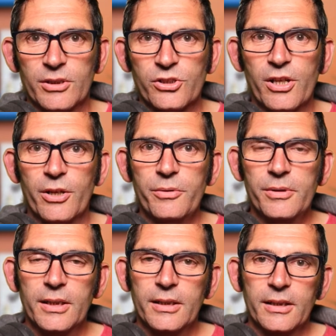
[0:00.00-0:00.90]
slow.
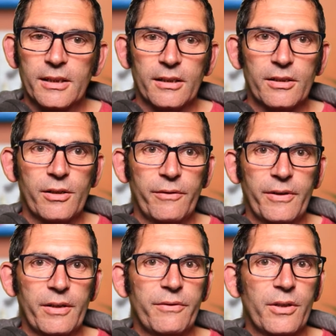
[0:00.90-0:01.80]
I don't know if
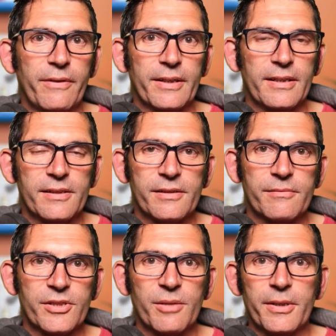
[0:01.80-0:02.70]
any of you have had this
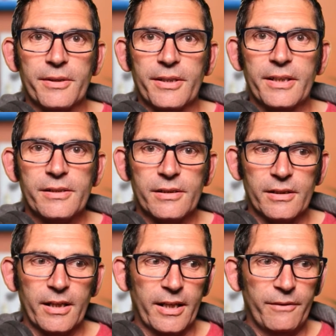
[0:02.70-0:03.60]
similar things.
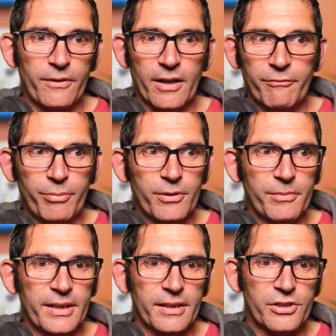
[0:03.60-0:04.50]
If you have, put them
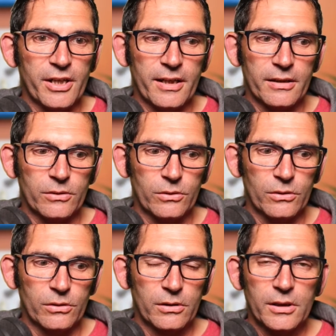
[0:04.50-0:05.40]
in the chat
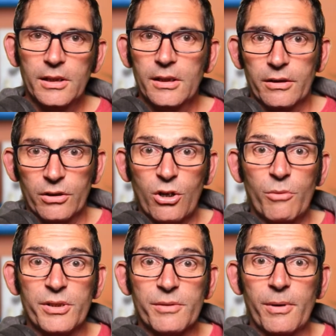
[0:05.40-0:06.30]
or the
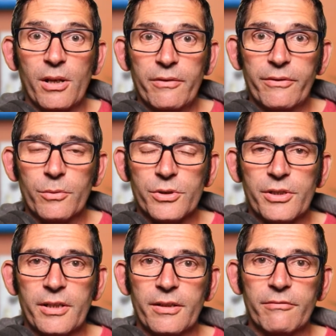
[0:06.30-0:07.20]
comments below if you're
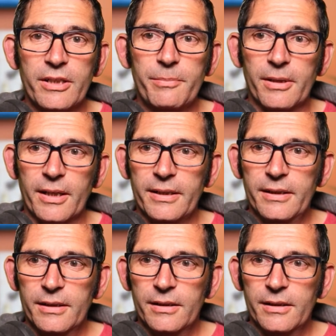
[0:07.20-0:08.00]
watching it in the replay.